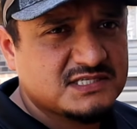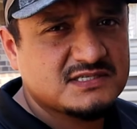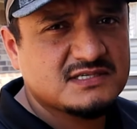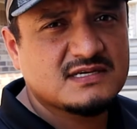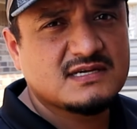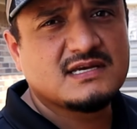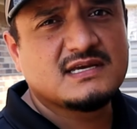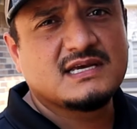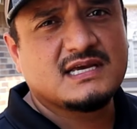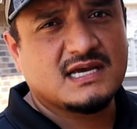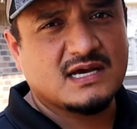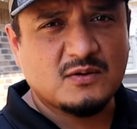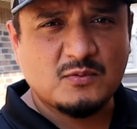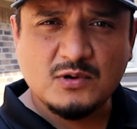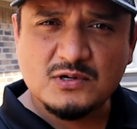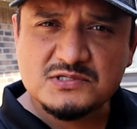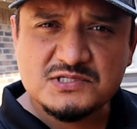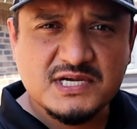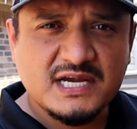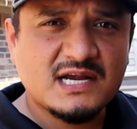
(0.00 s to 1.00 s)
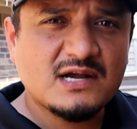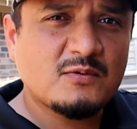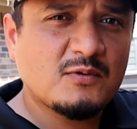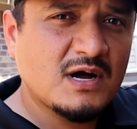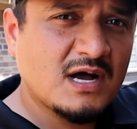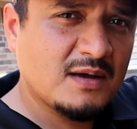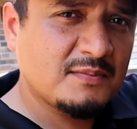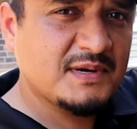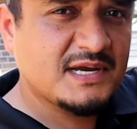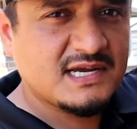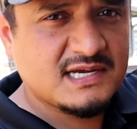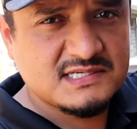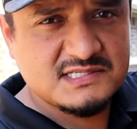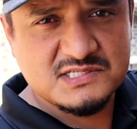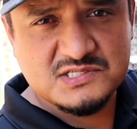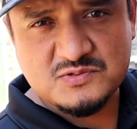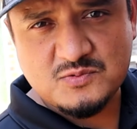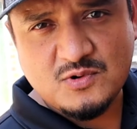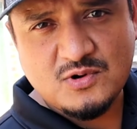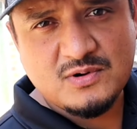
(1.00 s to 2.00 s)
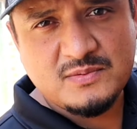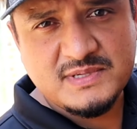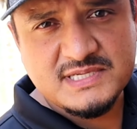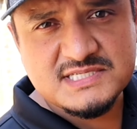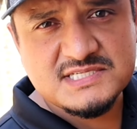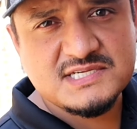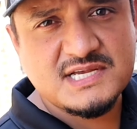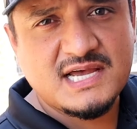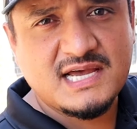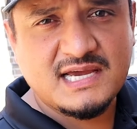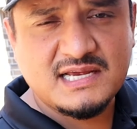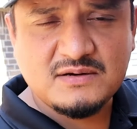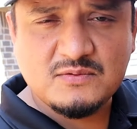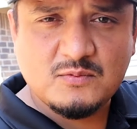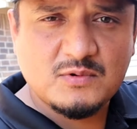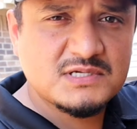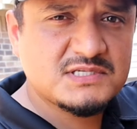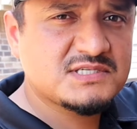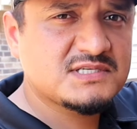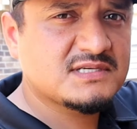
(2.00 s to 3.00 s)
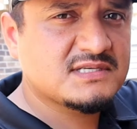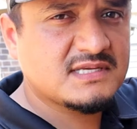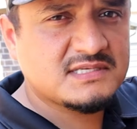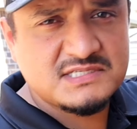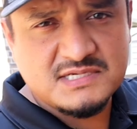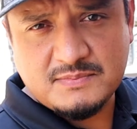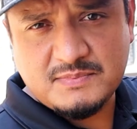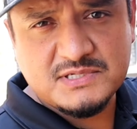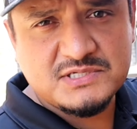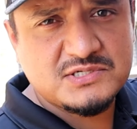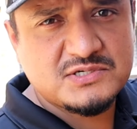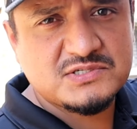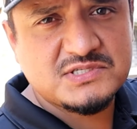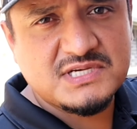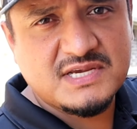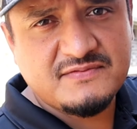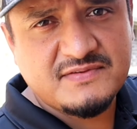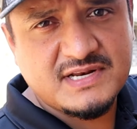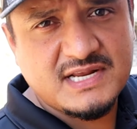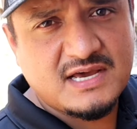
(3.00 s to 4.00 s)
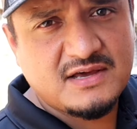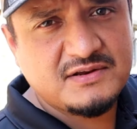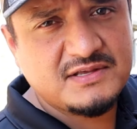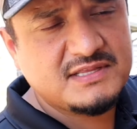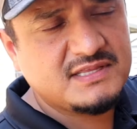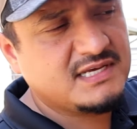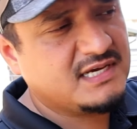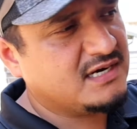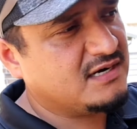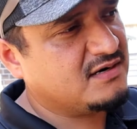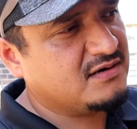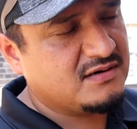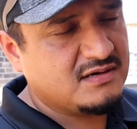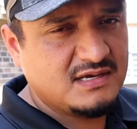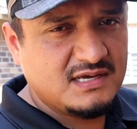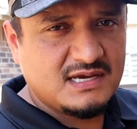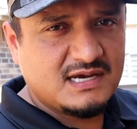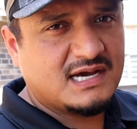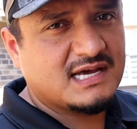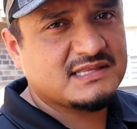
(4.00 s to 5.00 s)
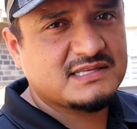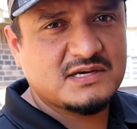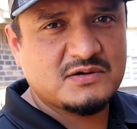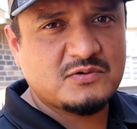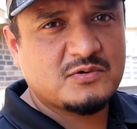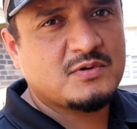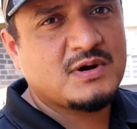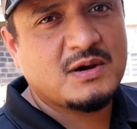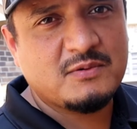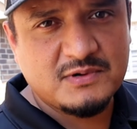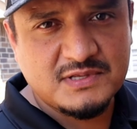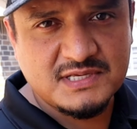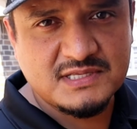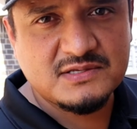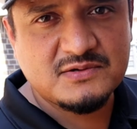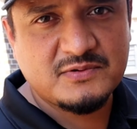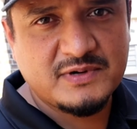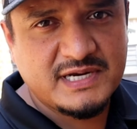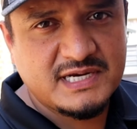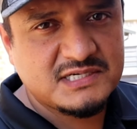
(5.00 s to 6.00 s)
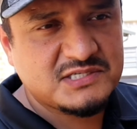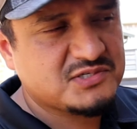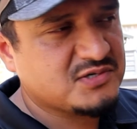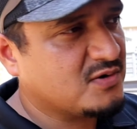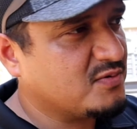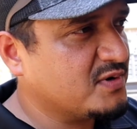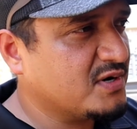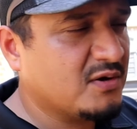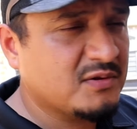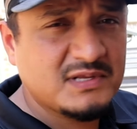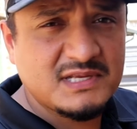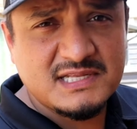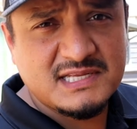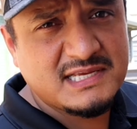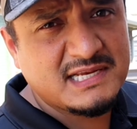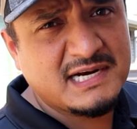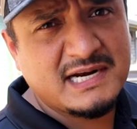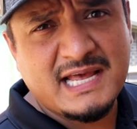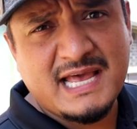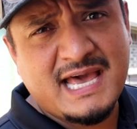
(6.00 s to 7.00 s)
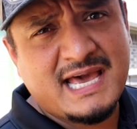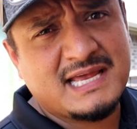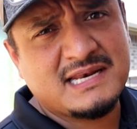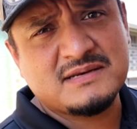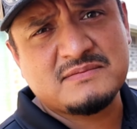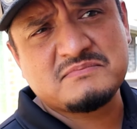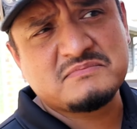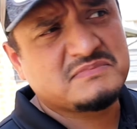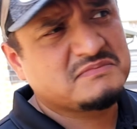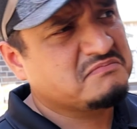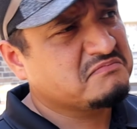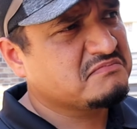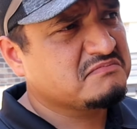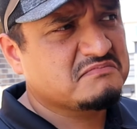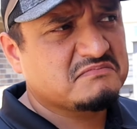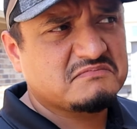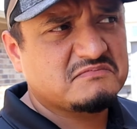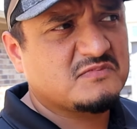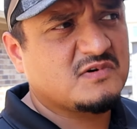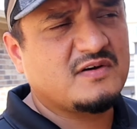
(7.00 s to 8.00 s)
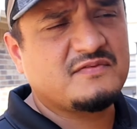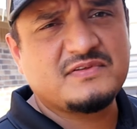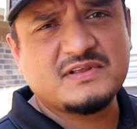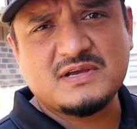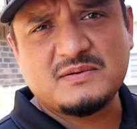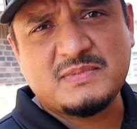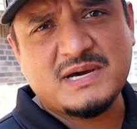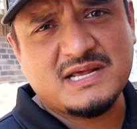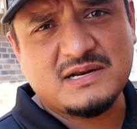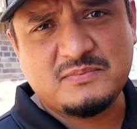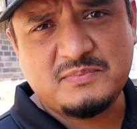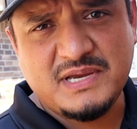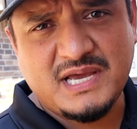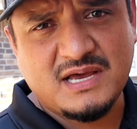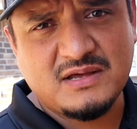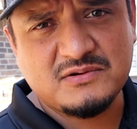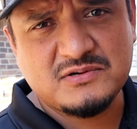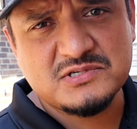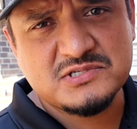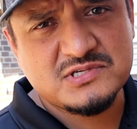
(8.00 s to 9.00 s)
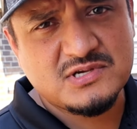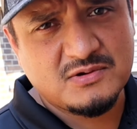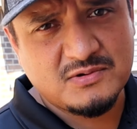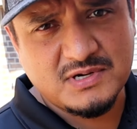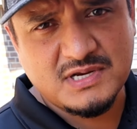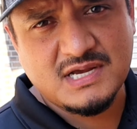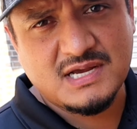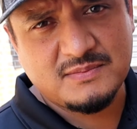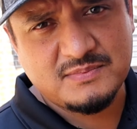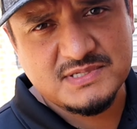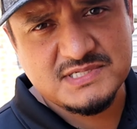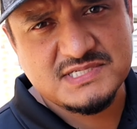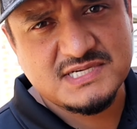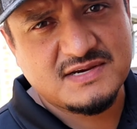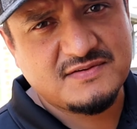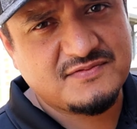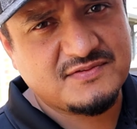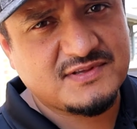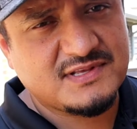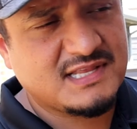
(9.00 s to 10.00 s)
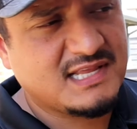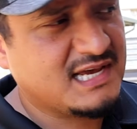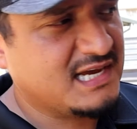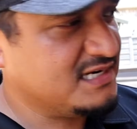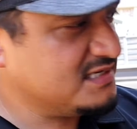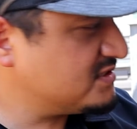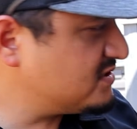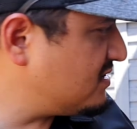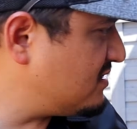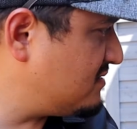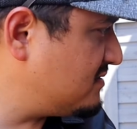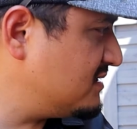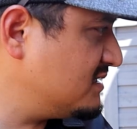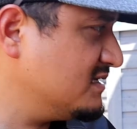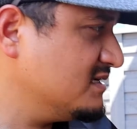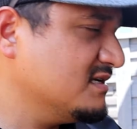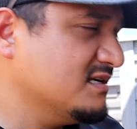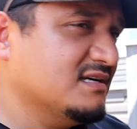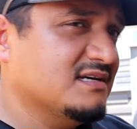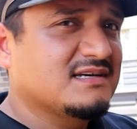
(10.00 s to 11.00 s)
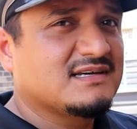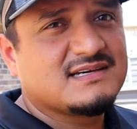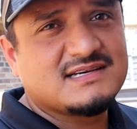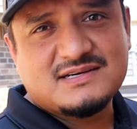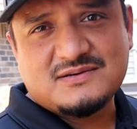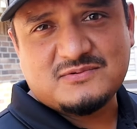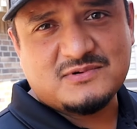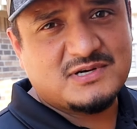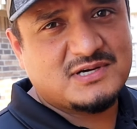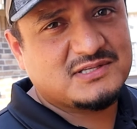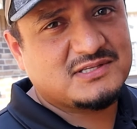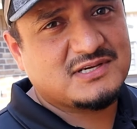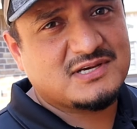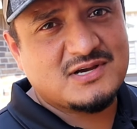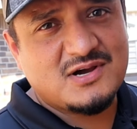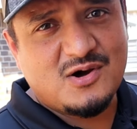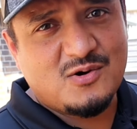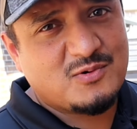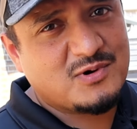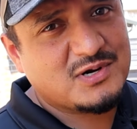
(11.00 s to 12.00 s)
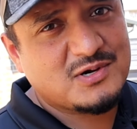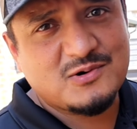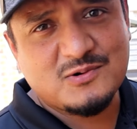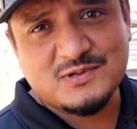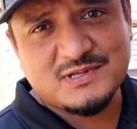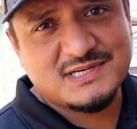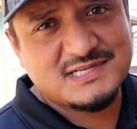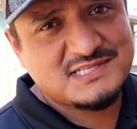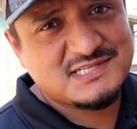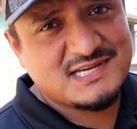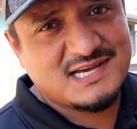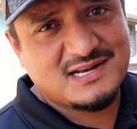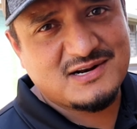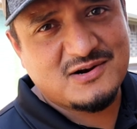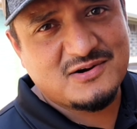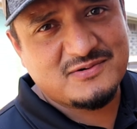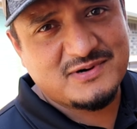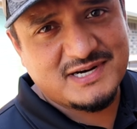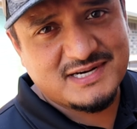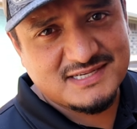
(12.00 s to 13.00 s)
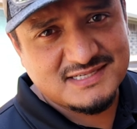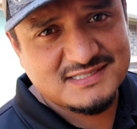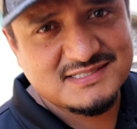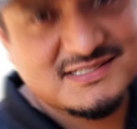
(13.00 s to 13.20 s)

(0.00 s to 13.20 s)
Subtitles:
It will take a while because it's warm inside. Once the temperatures even out in there, I think we're right within the range. So we only need to add roughly about a pound or so to compensate for the line. So we're good to go. We're cooling inside already.